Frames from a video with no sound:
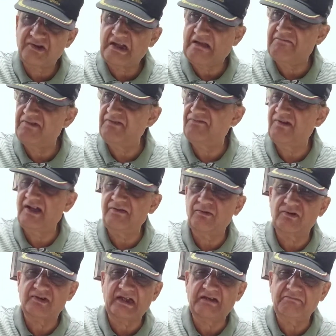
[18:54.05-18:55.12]
every 5 or
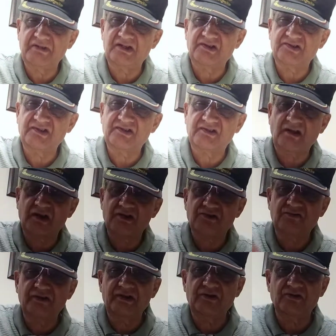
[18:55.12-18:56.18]
10 minutes he starts
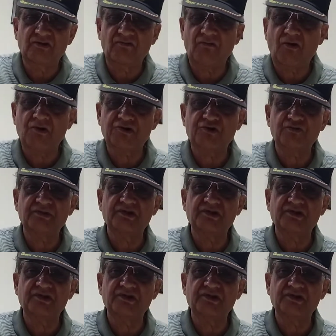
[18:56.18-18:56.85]
going to the washroom,